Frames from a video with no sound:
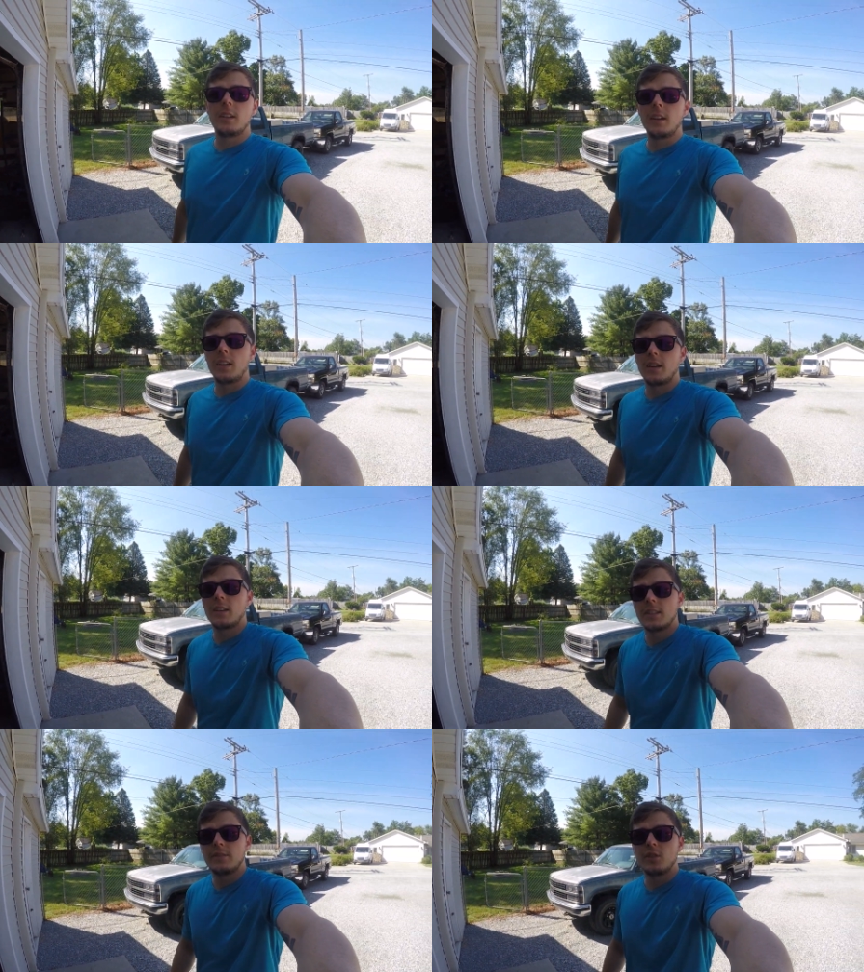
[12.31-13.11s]

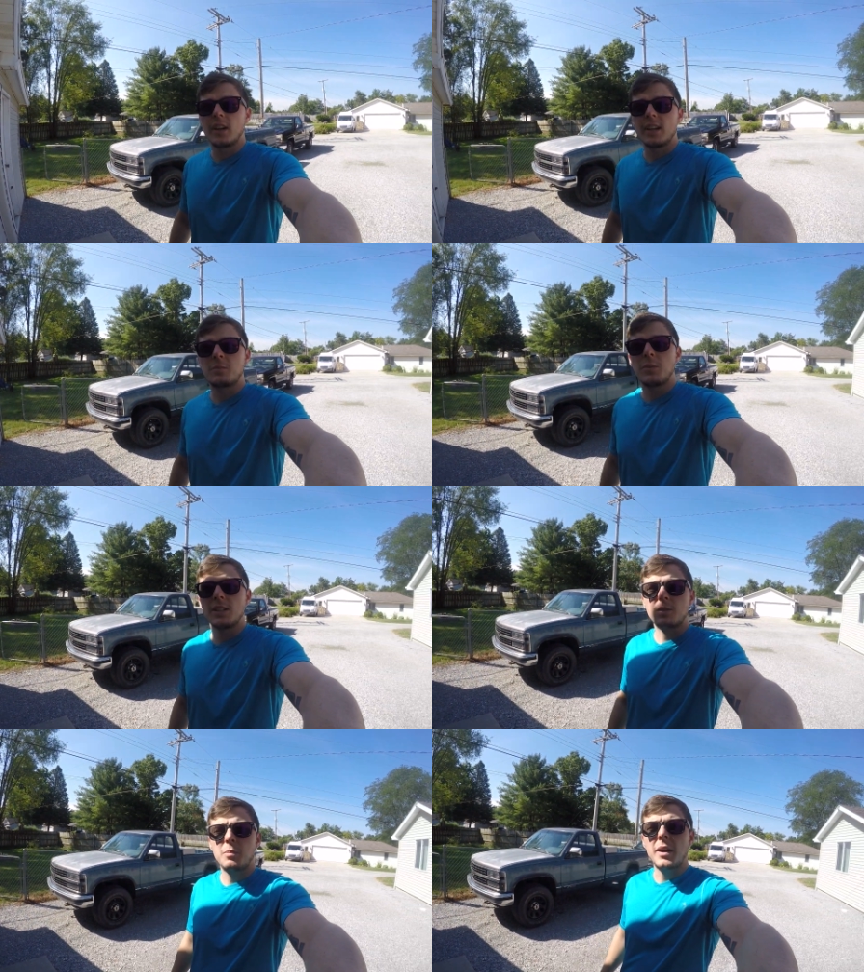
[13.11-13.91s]
And if you guys
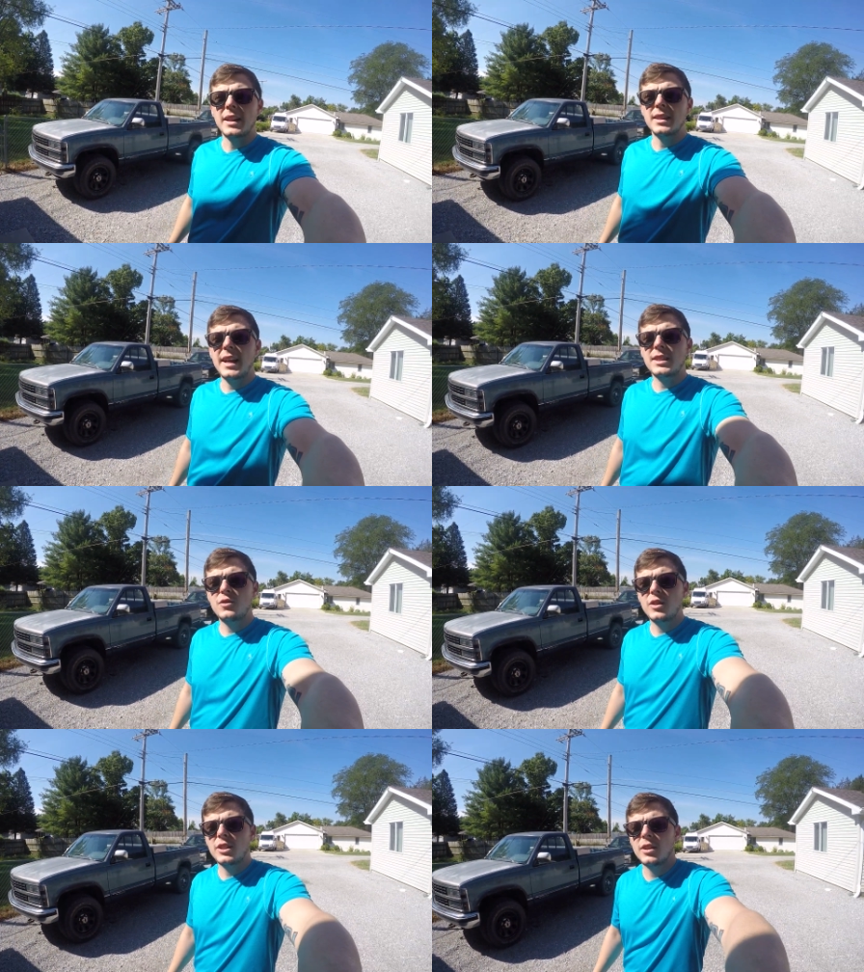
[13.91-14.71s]
missed my last
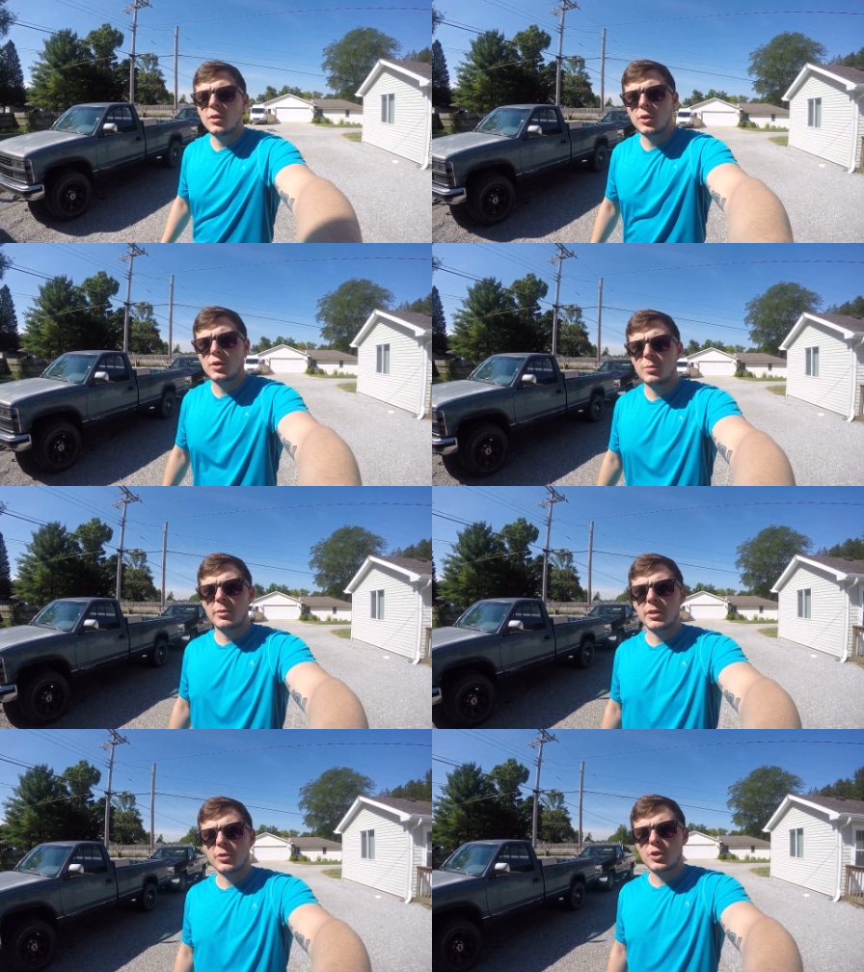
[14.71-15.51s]
video, which you might
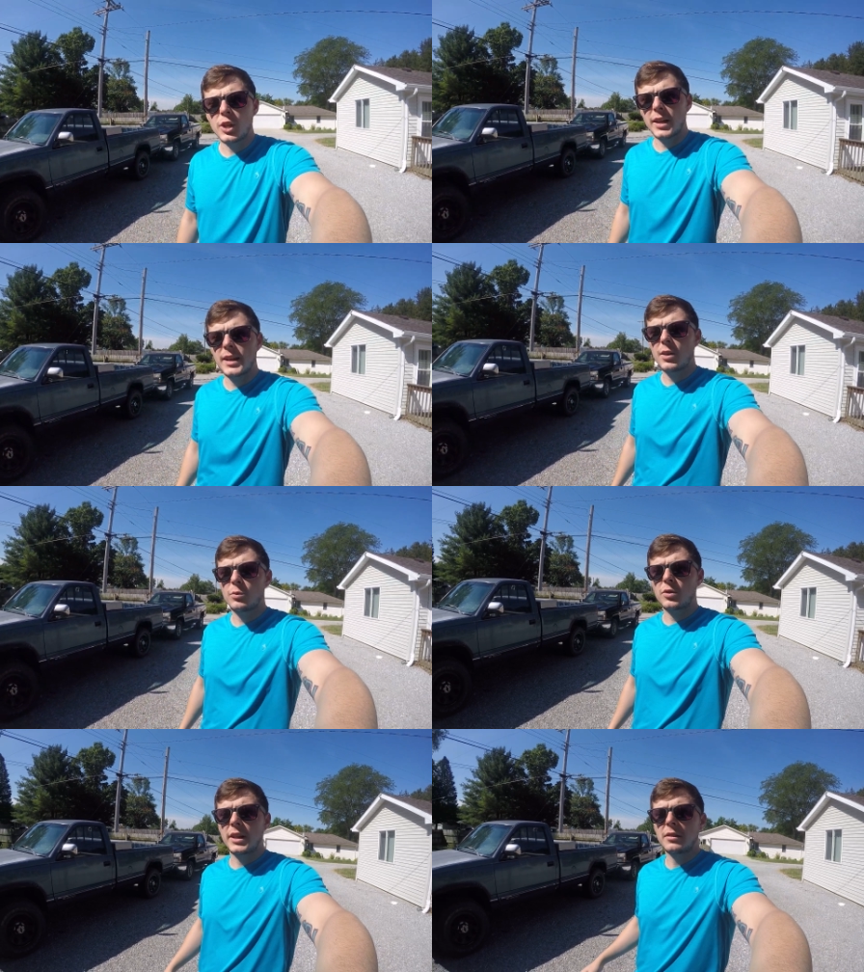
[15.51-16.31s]
want to go check it out,
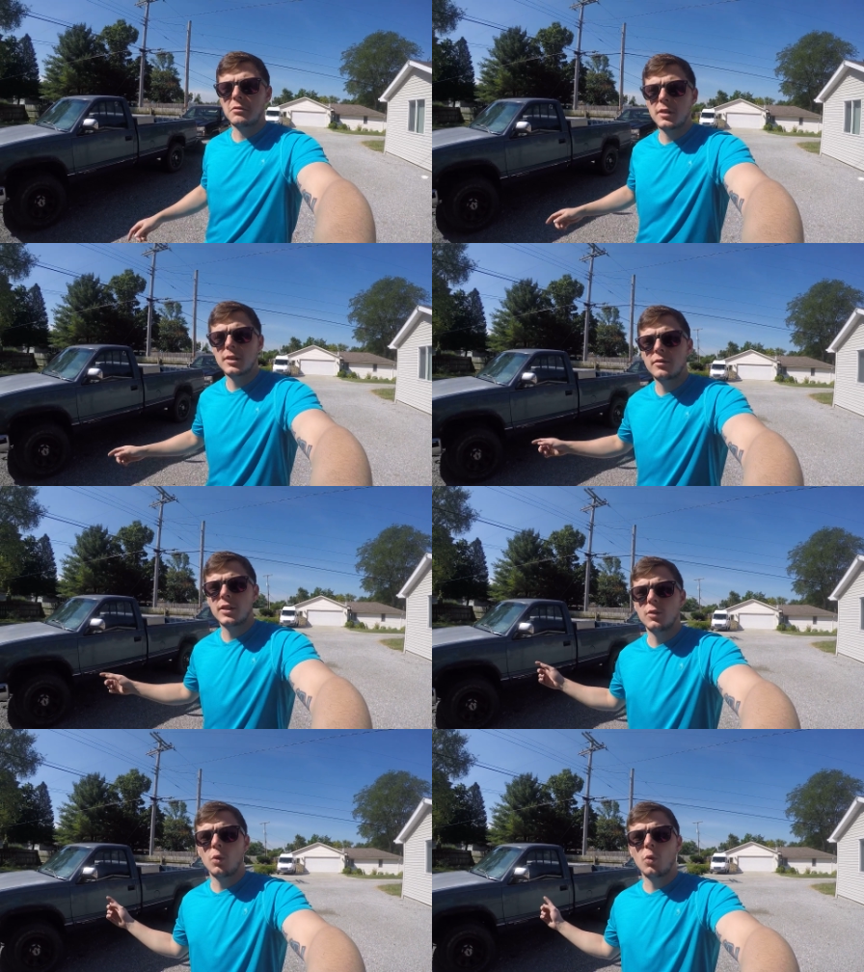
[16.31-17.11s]
we're getting rid of
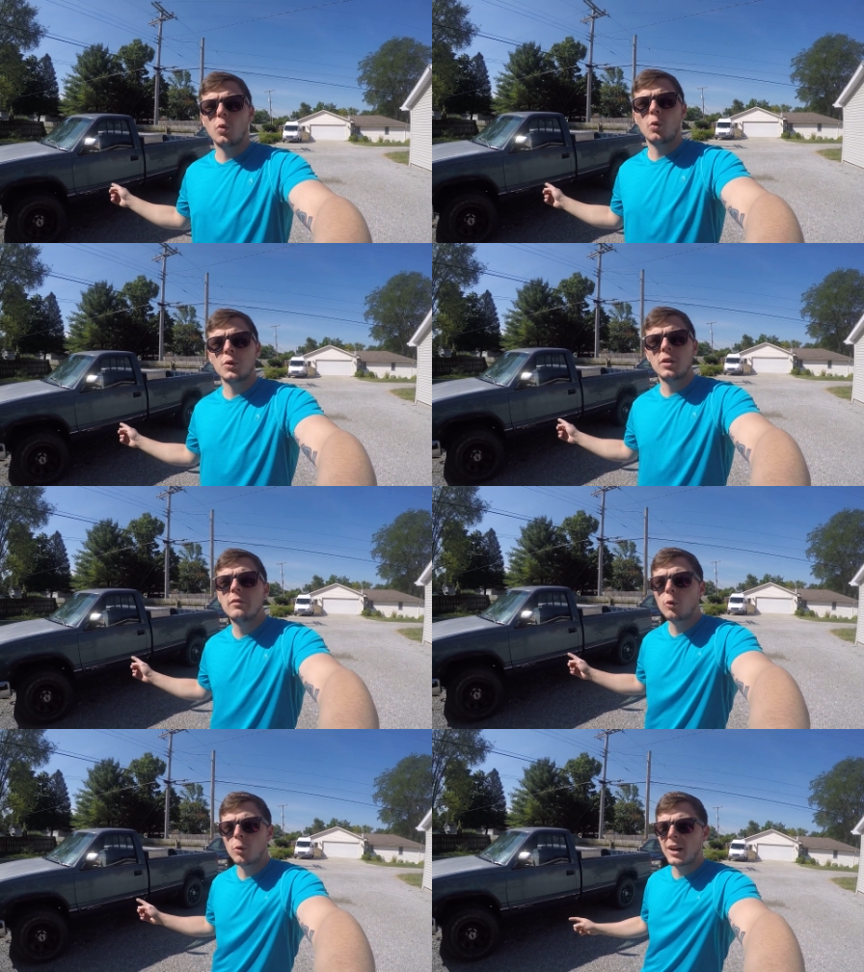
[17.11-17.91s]
the old
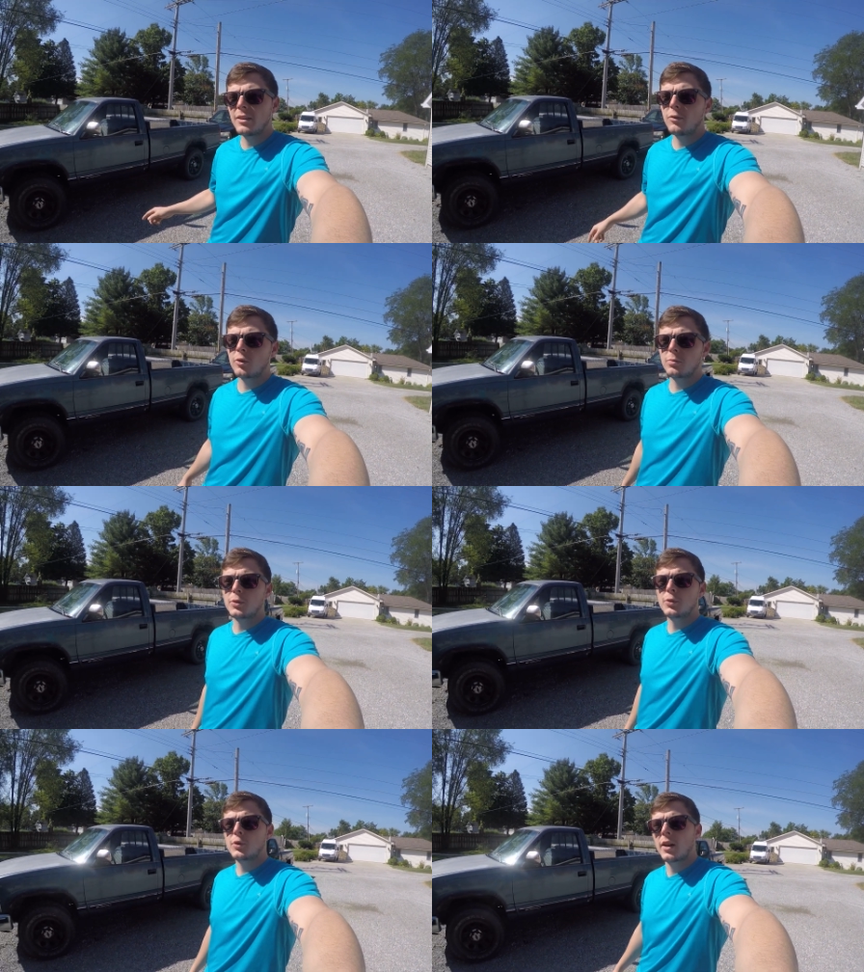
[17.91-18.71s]
4x4
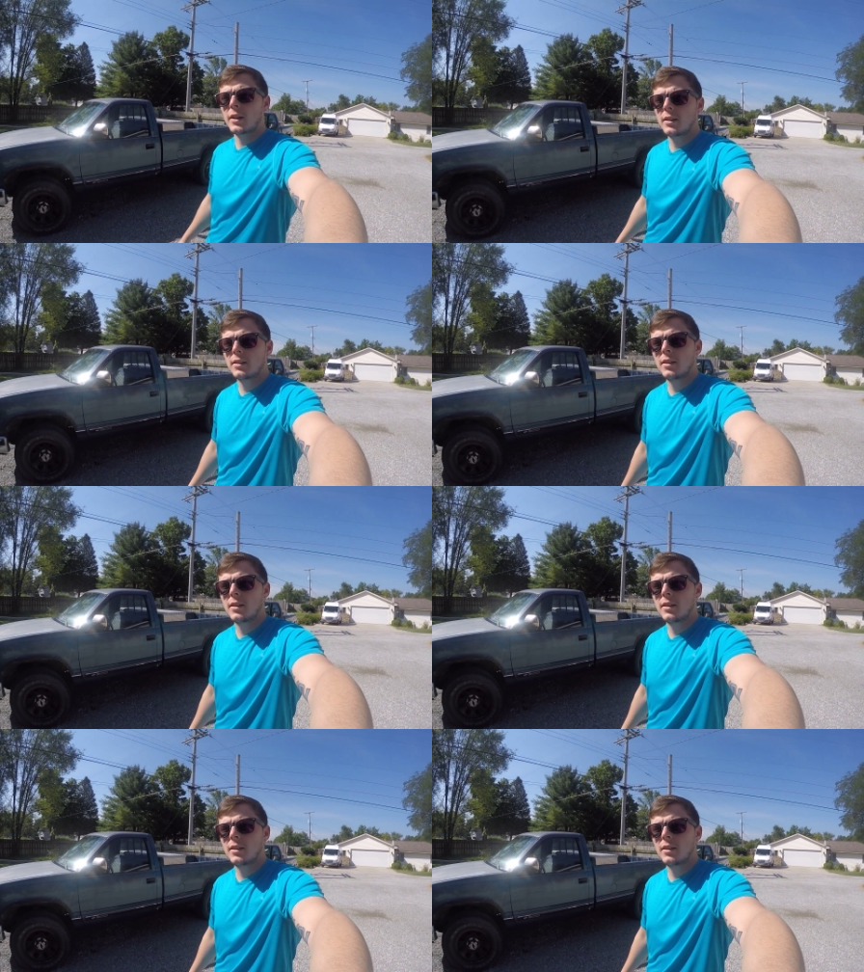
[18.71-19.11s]
blue truck.